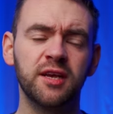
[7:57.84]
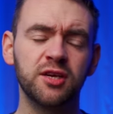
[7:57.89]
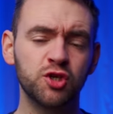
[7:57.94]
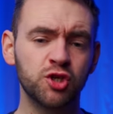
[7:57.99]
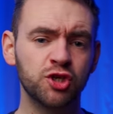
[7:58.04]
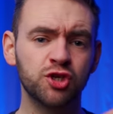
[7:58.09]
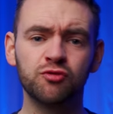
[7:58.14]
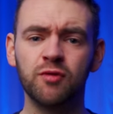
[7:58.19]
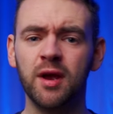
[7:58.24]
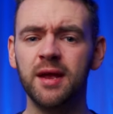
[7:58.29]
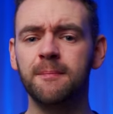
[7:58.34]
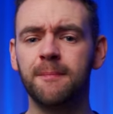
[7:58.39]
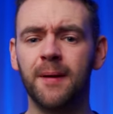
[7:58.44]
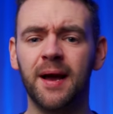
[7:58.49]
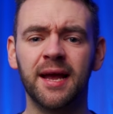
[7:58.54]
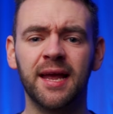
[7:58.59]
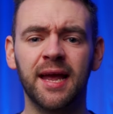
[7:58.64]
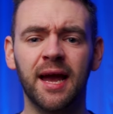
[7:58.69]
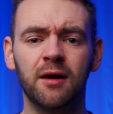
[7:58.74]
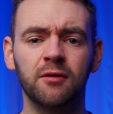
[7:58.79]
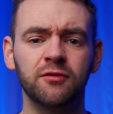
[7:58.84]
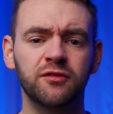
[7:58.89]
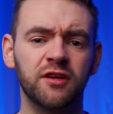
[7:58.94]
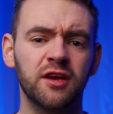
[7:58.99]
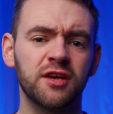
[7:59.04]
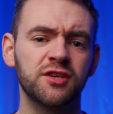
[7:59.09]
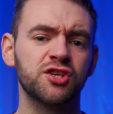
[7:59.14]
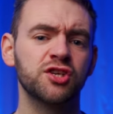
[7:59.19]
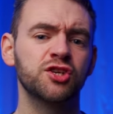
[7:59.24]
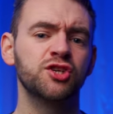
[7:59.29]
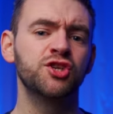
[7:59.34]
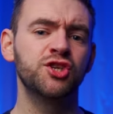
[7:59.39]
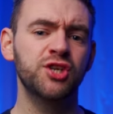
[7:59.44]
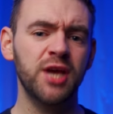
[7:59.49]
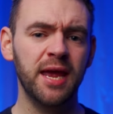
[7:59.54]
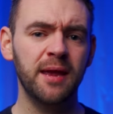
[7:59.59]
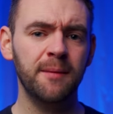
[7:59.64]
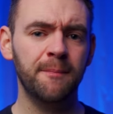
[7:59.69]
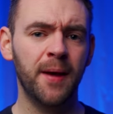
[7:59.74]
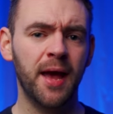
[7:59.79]
it straight back out as a
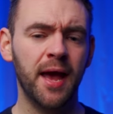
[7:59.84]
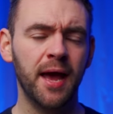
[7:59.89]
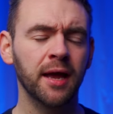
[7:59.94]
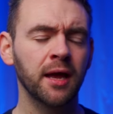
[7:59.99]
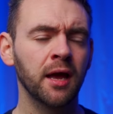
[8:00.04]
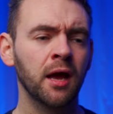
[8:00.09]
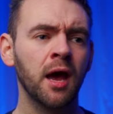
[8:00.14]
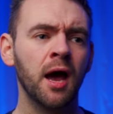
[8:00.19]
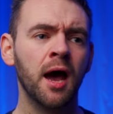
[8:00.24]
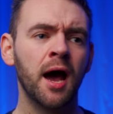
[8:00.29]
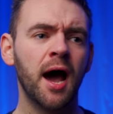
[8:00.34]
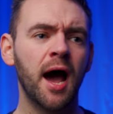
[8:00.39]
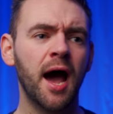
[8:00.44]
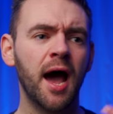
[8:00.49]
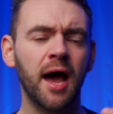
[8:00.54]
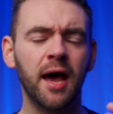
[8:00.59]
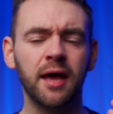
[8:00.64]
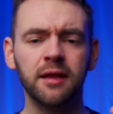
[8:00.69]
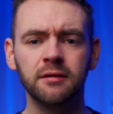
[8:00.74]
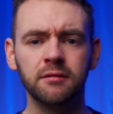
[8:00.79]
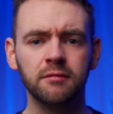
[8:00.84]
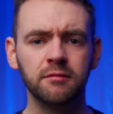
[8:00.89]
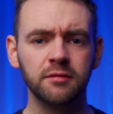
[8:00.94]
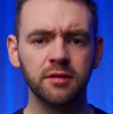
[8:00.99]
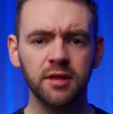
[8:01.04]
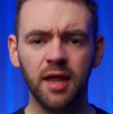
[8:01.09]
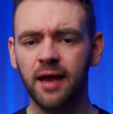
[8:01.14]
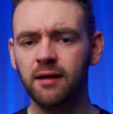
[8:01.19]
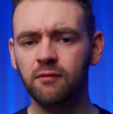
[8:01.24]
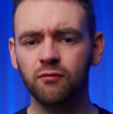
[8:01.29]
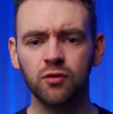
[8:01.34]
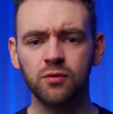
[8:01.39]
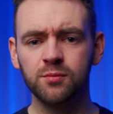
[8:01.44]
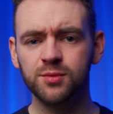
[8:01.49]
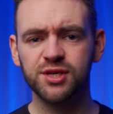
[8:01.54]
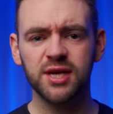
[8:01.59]
JPEG, and Lightroom